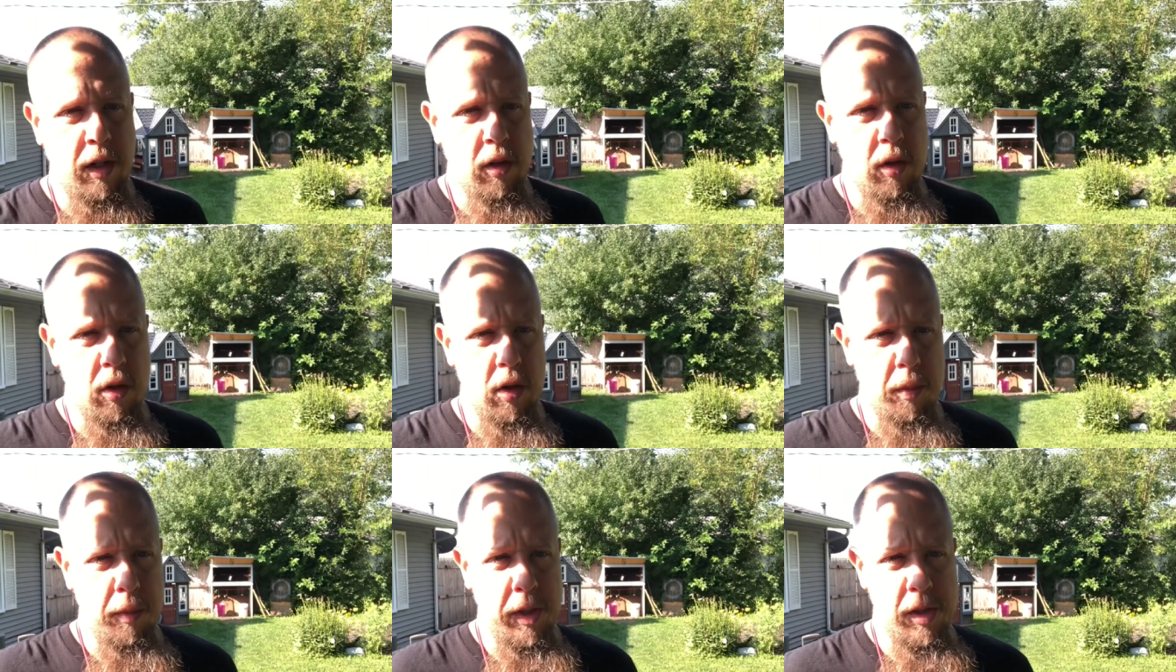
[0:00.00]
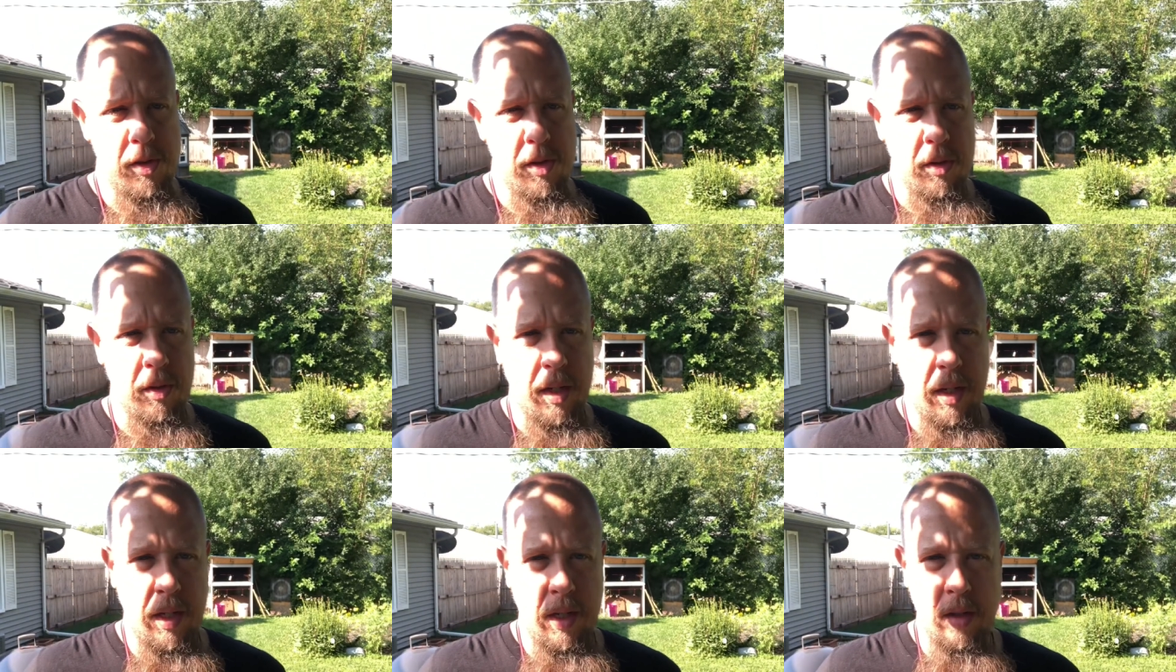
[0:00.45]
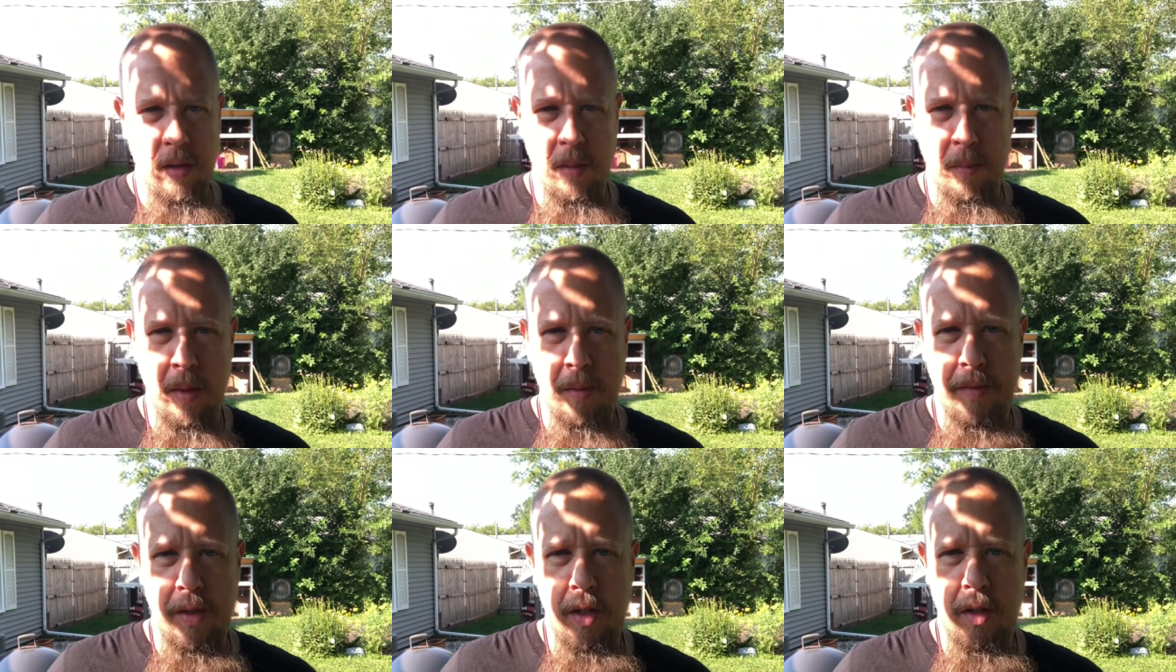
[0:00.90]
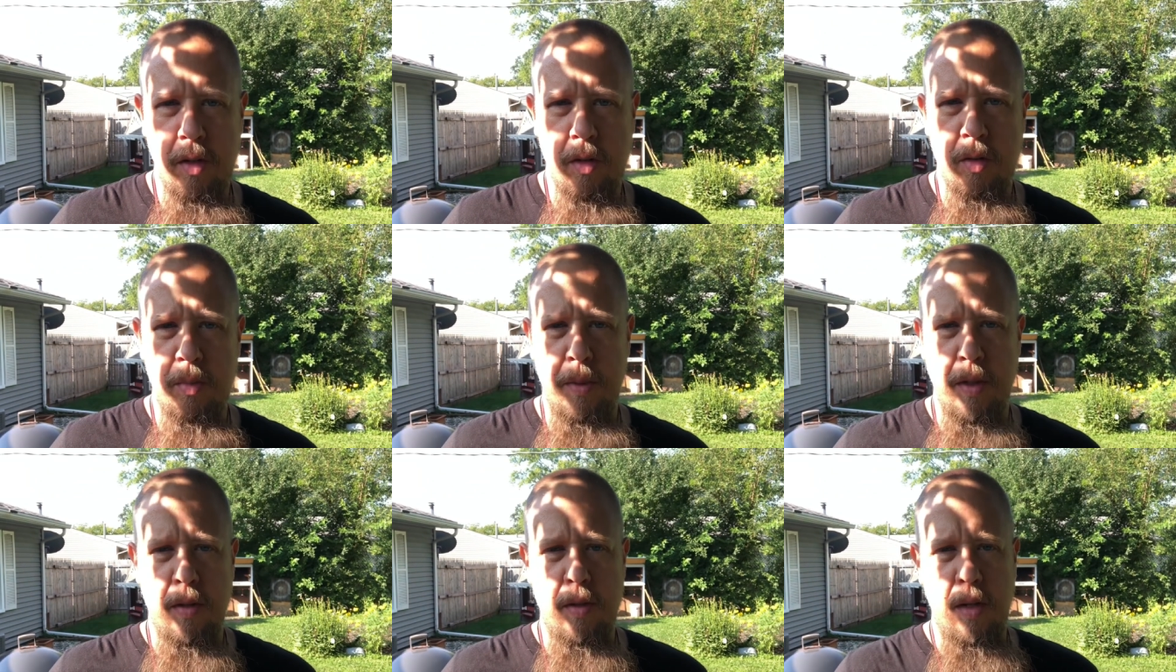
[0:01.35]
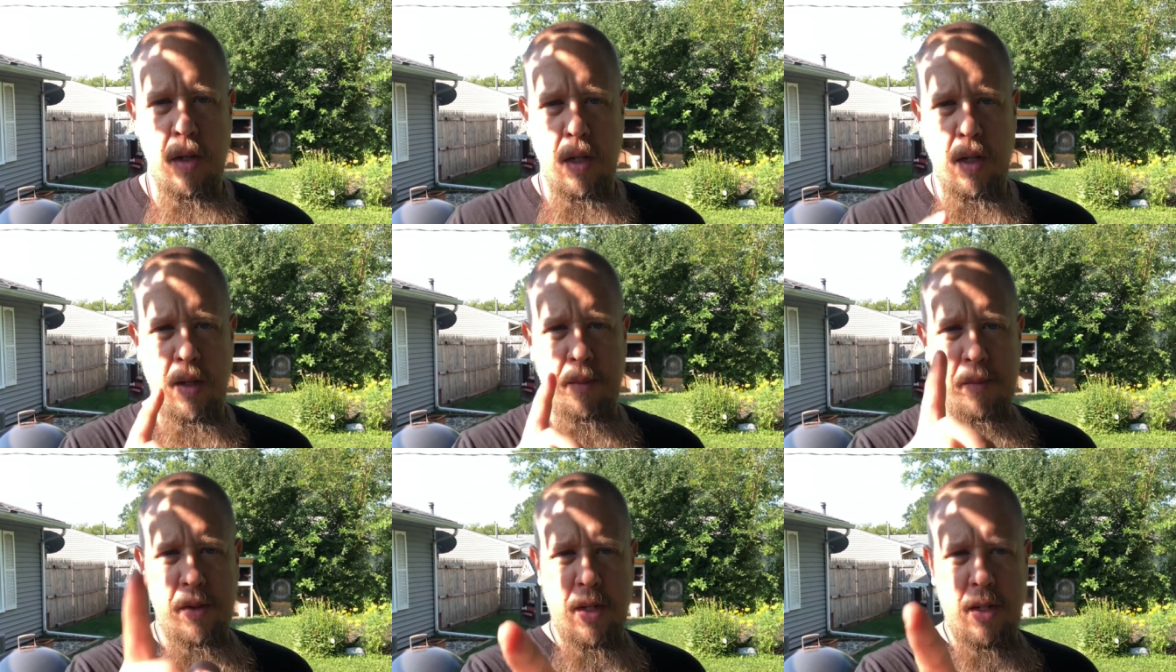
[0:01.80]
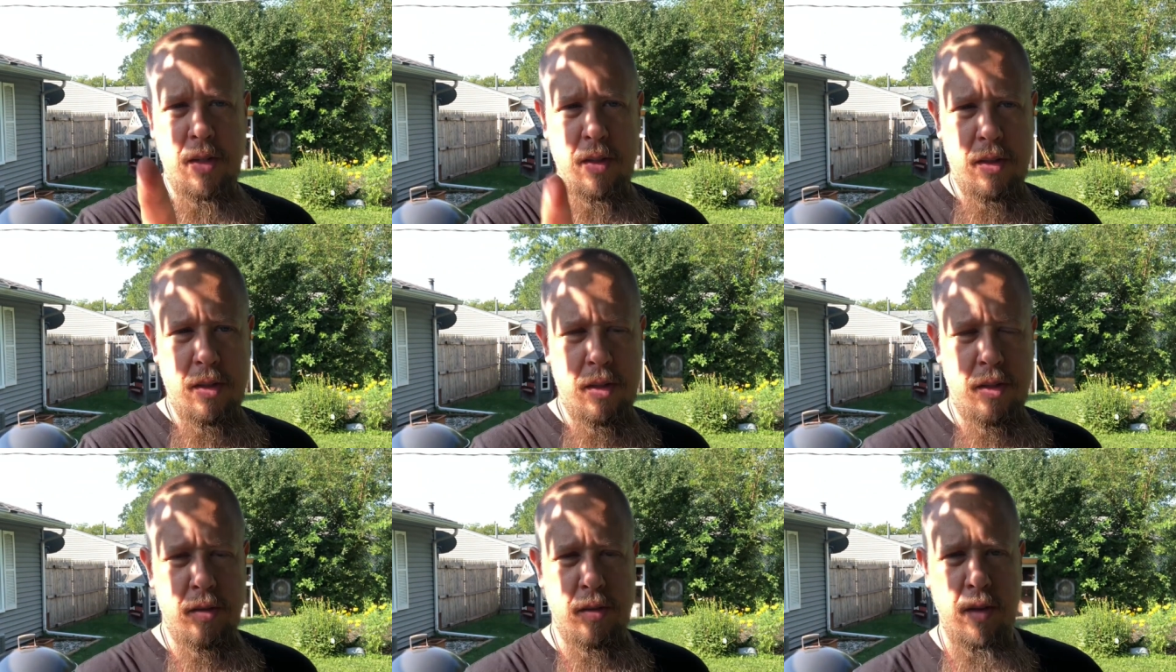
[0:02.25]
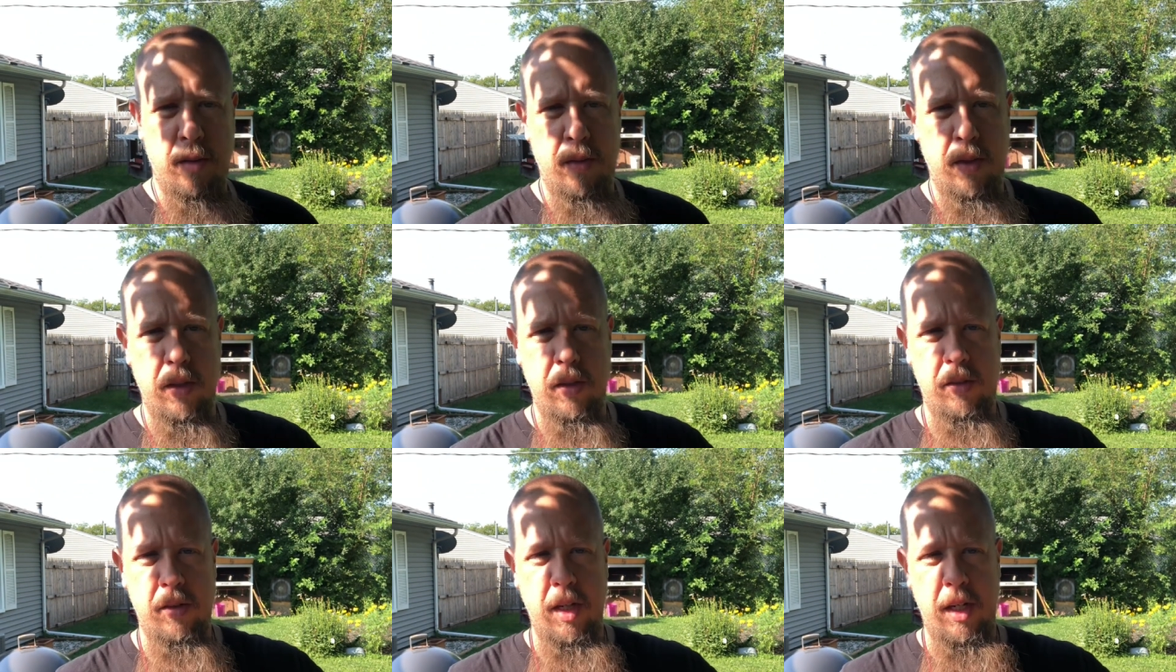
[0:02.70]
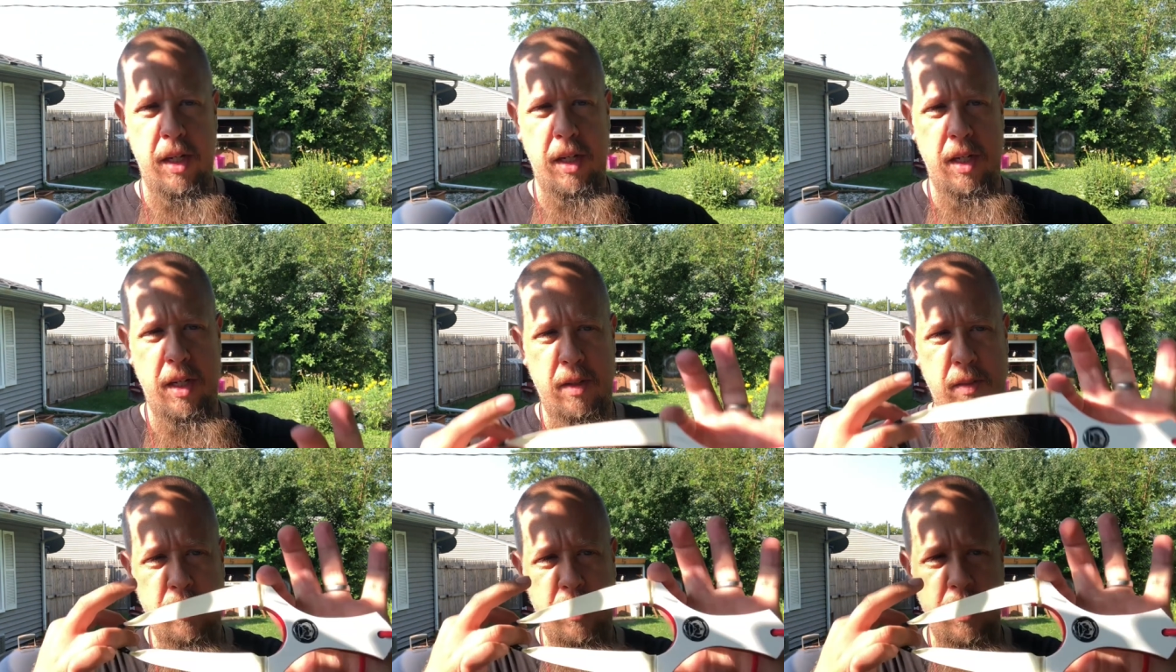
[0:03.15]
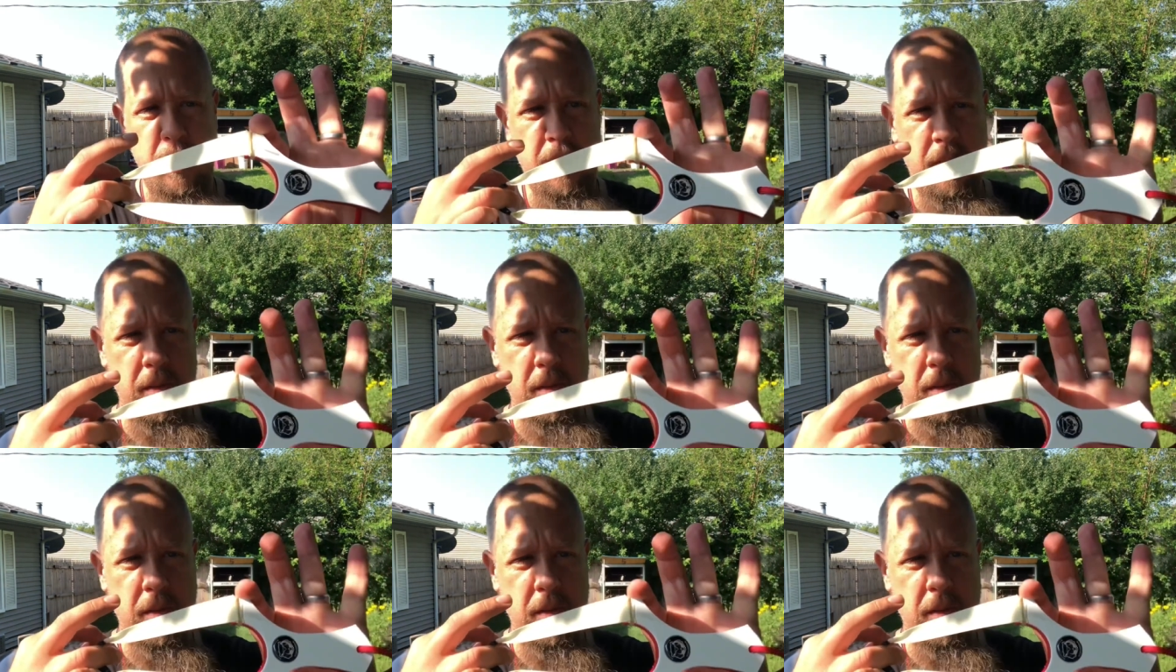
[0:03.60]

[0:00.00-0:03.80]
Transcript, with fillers: don't normally shoot cans on my videos, but today I'm gonna because I want to try it out with this